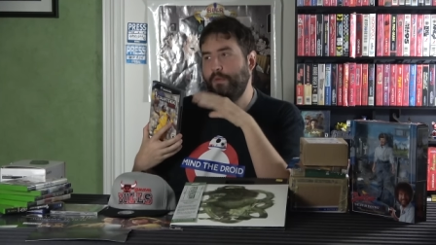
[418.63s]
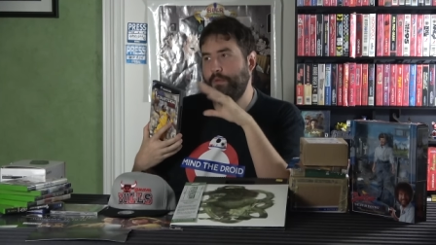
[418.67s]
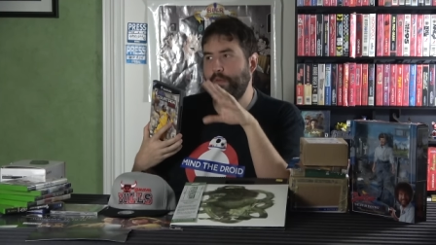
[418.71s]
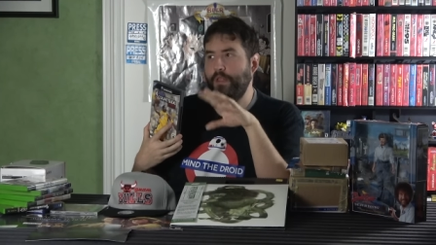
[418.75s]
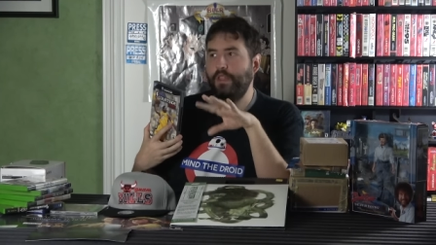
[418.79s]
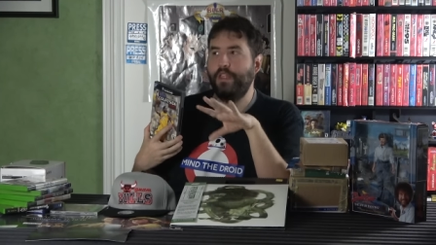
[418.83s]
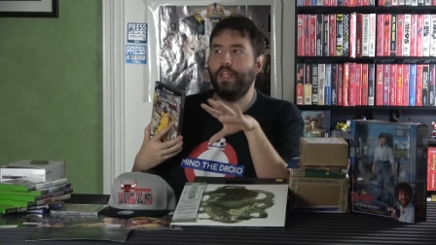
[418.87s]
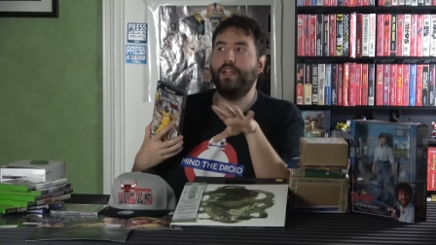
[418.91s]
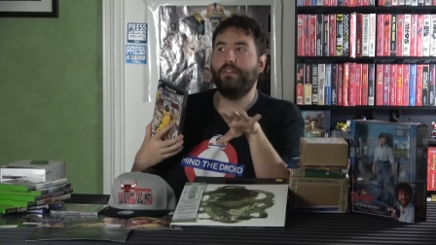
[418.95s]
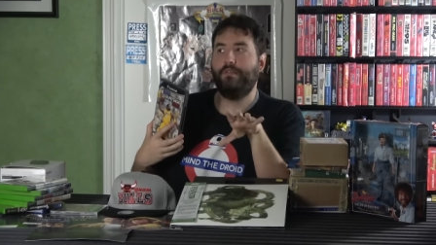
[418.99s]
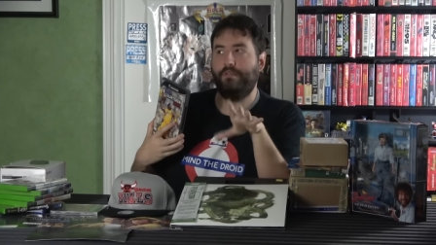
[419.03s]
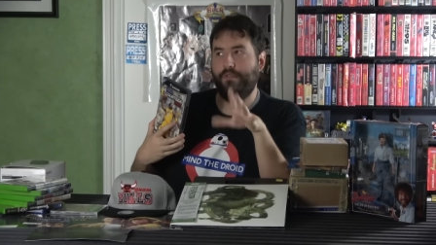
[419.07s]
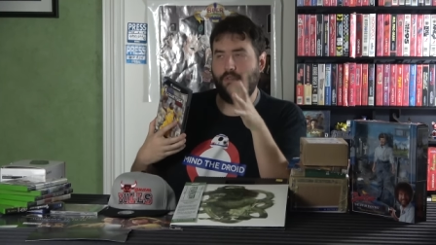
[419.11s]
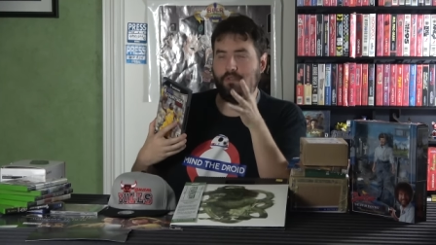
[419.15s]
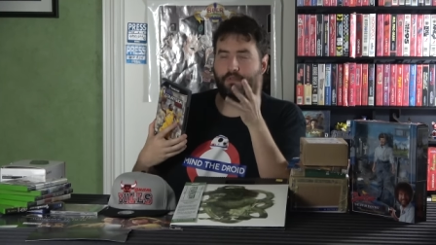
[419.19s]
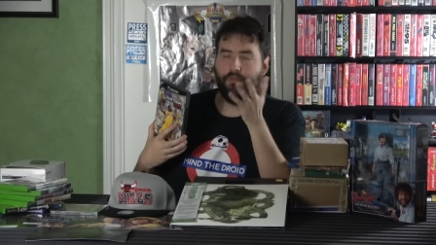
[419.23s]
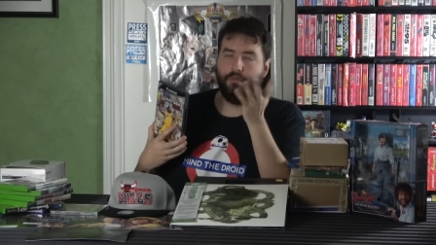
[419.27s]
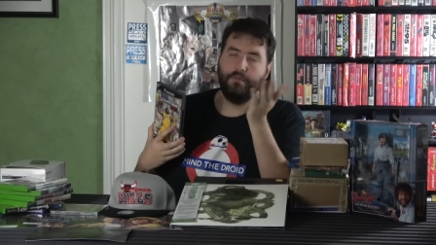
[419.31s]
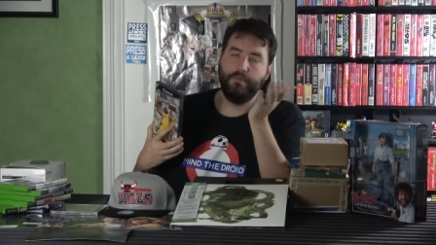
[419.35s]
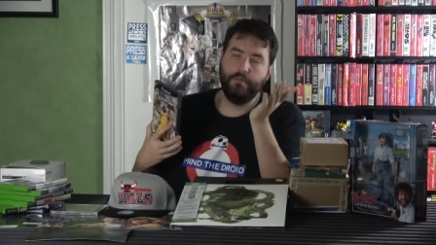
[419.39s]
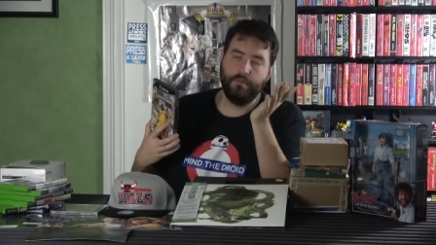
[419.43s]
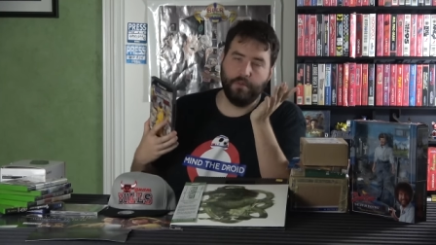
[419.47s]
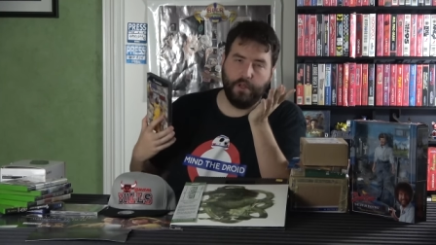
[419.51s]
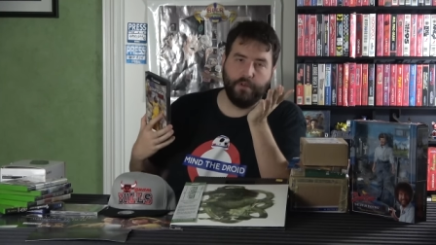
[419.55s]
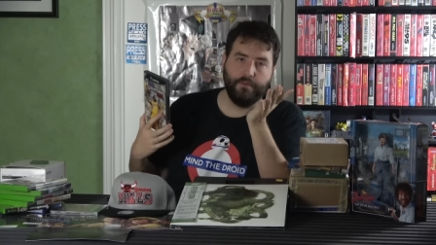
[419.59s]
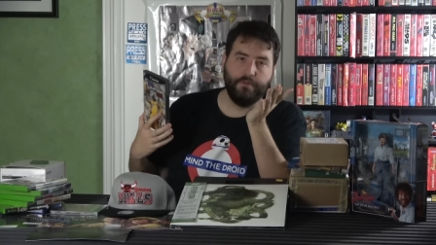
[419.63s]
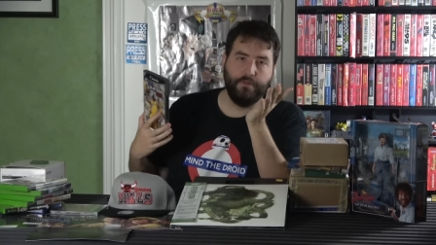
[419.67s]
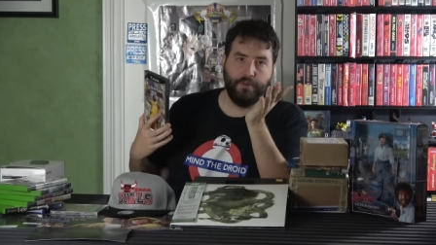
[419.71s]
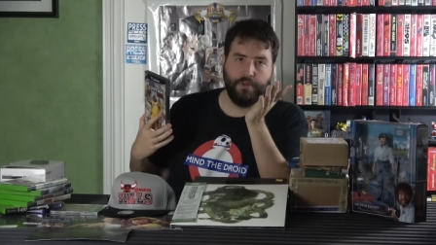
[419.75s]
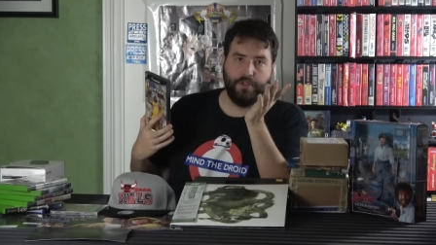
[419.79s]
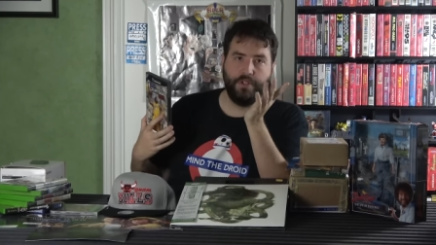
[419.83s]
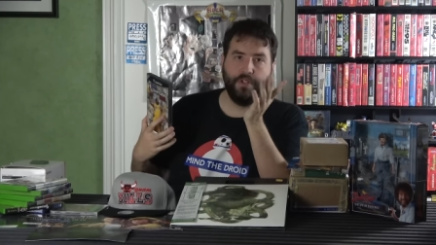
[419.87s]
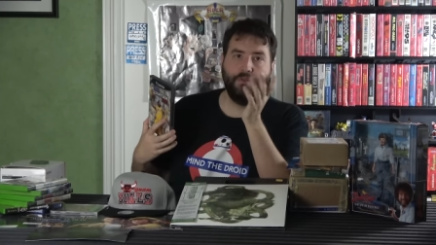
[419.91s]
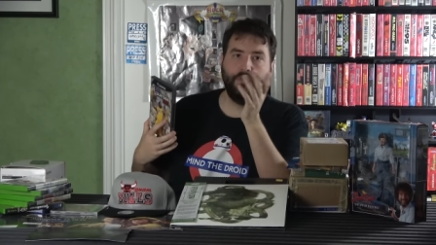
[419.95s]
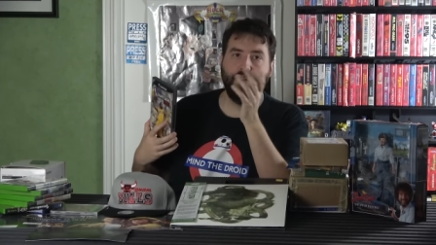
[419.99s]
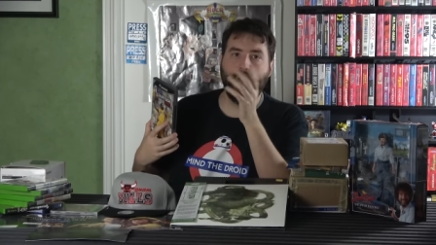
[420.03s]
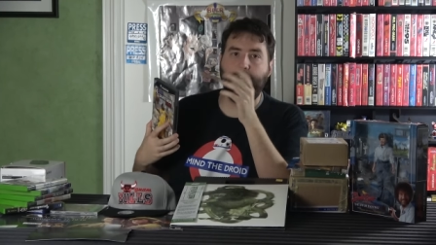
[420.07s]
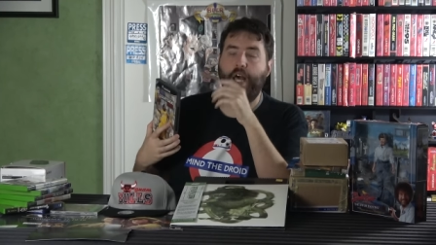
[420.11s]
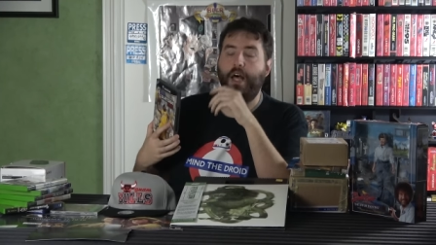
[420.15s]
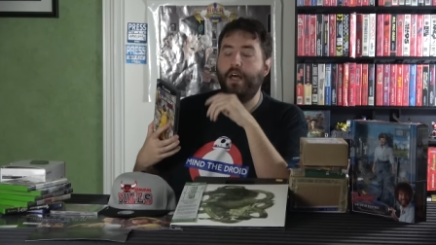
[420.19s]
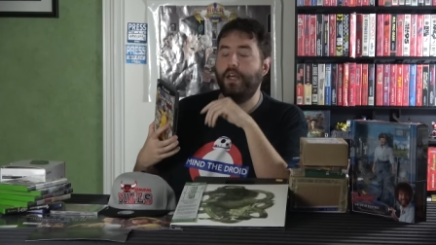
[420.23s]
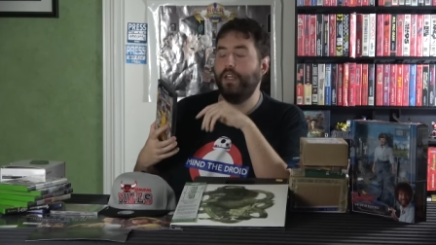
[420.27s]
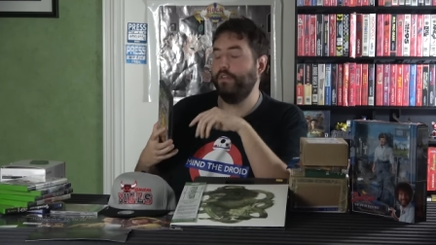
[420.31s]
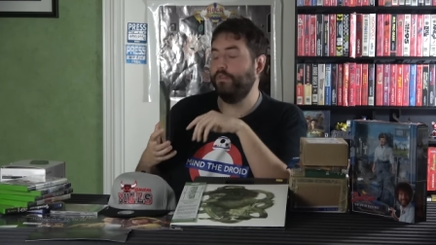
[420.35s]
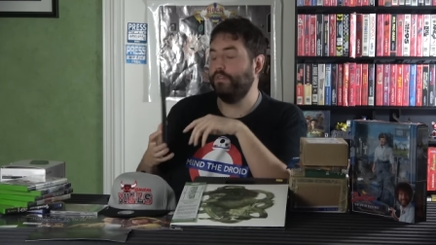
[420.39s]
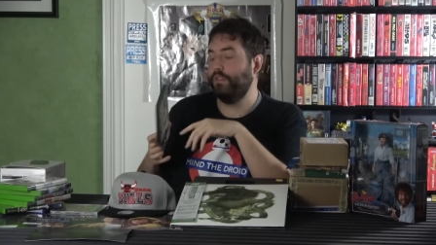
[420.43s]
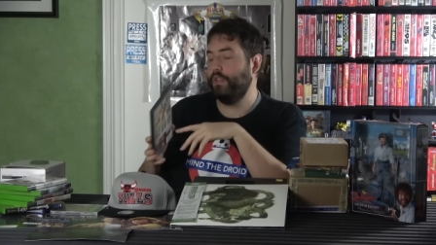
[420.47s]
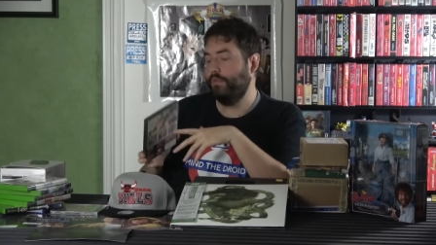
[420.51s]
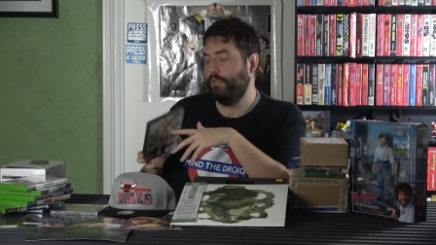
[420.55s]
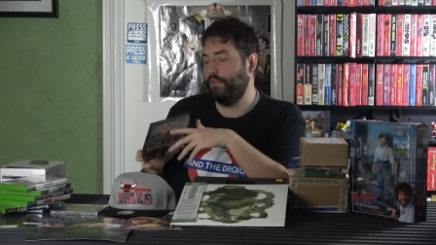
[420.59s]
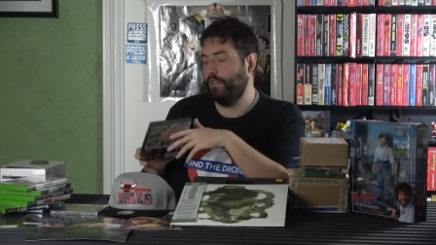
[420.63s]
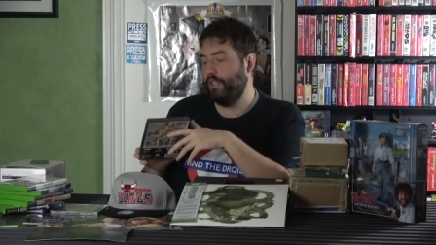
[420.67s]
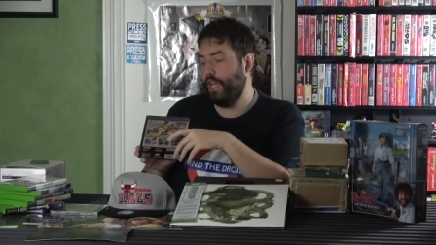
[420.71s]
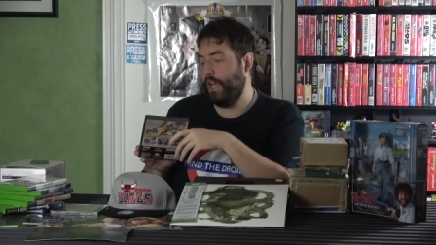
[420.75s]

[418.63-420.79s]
I mean that's unfortunate reality of stuff that's